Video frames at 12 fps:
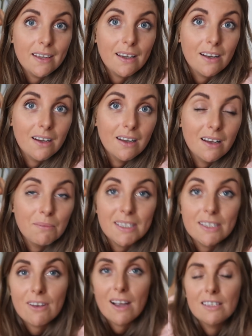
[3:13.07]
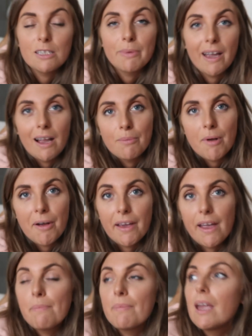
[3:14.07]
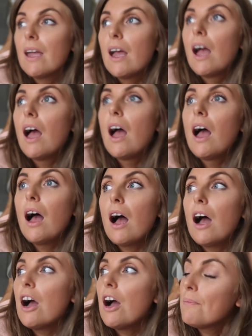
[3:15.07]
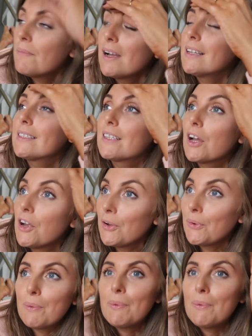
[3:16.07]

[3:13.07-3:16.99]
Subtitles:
I can't, I'm distracted by how brown I am. So